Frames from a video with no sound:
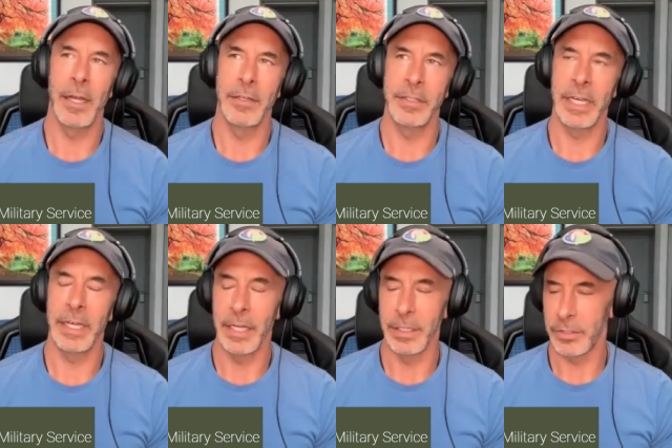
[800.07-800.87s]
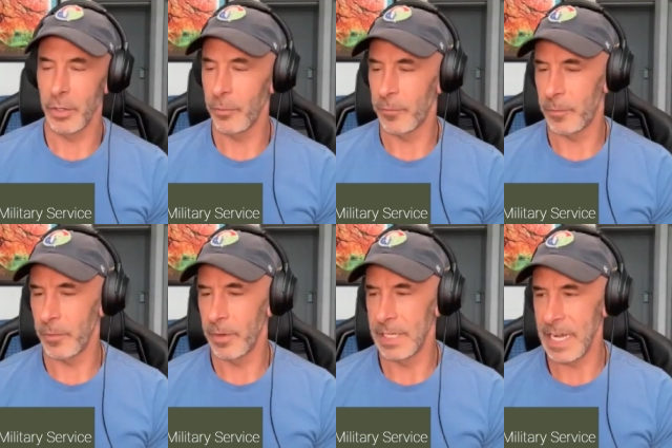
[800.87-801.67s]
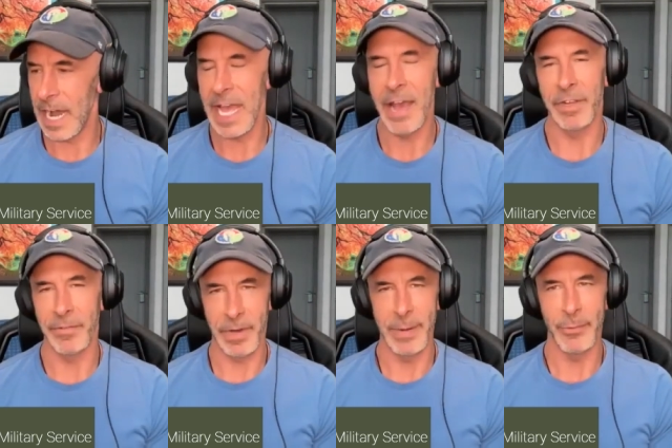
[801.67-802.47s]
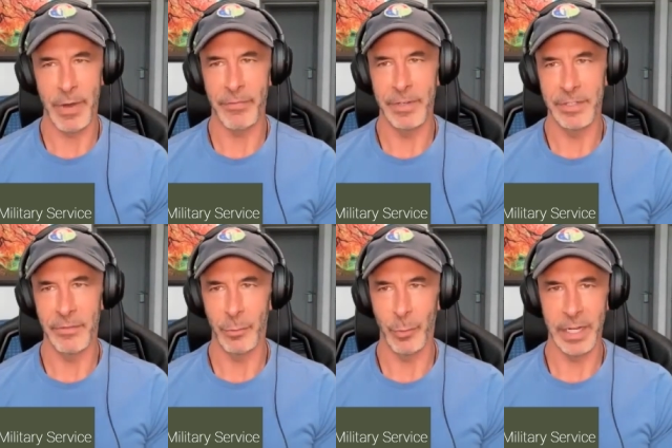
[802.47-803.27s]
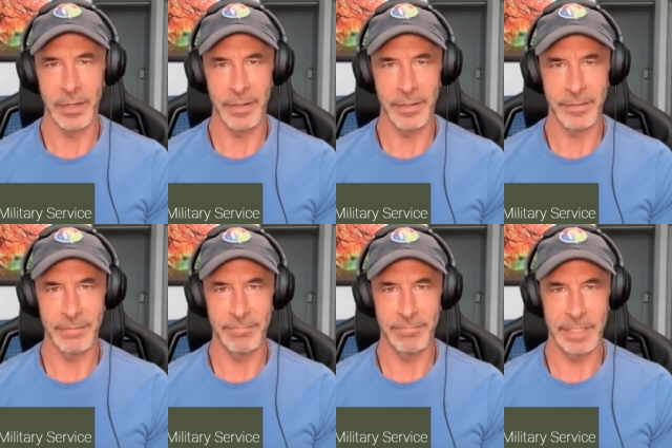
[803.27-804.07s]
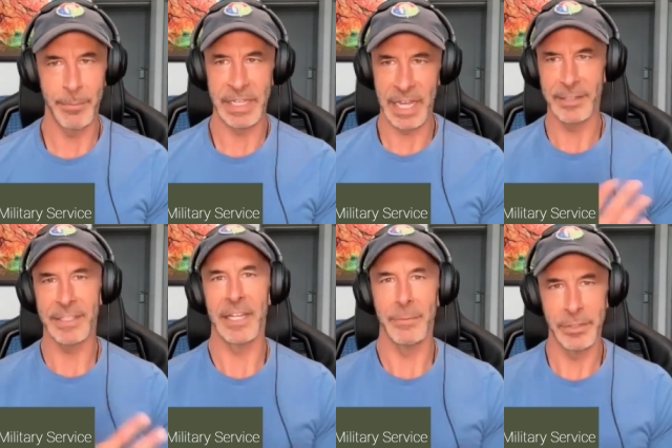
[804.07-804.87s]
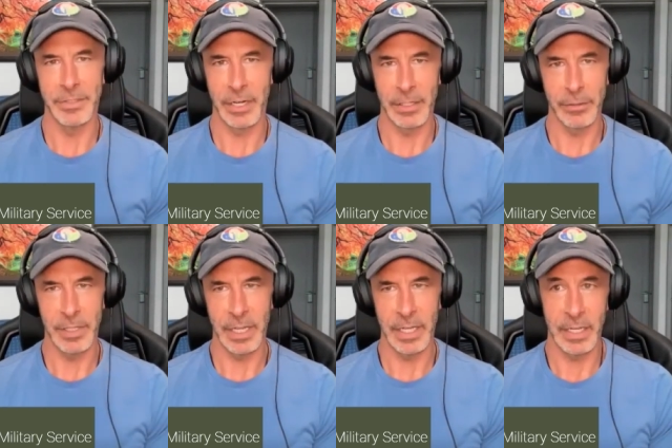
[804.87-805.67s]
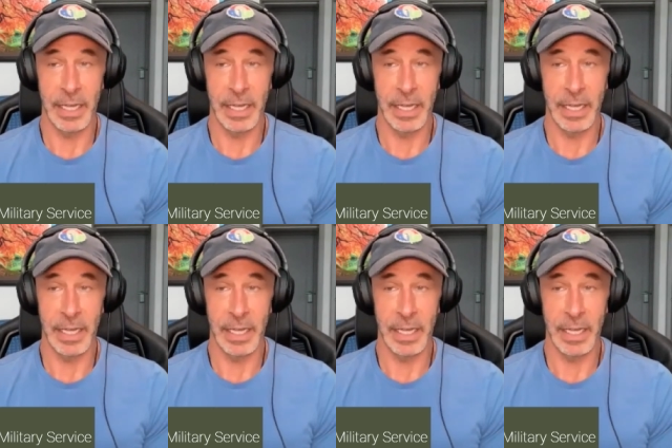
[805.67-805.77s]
Yeah. So not having a frame of reference of what something outside the military looked like.